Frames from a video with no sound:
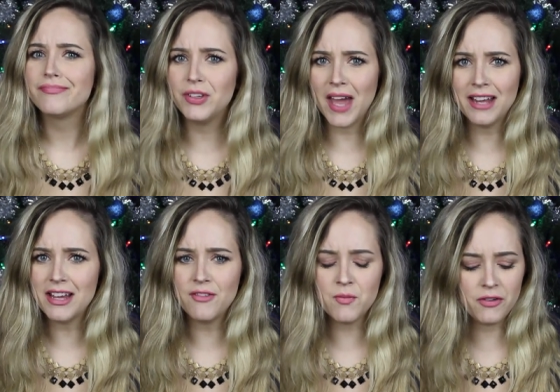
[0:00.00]
you can't
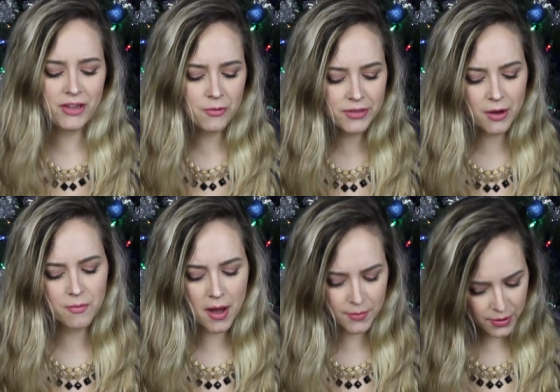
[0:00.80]
have a movie
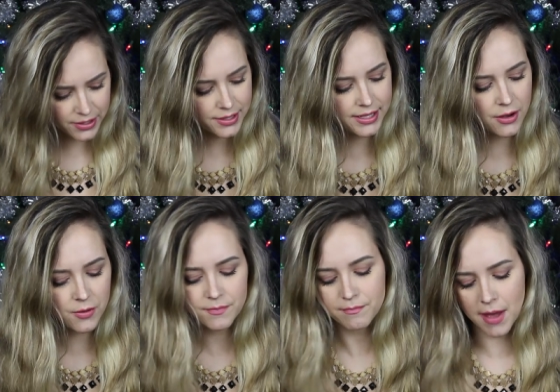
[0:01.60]
without popcorn, so
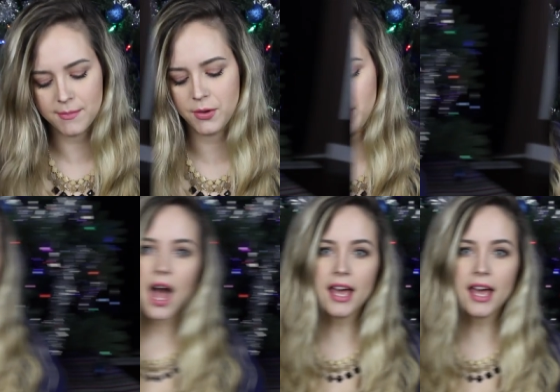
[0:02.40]
popcorn.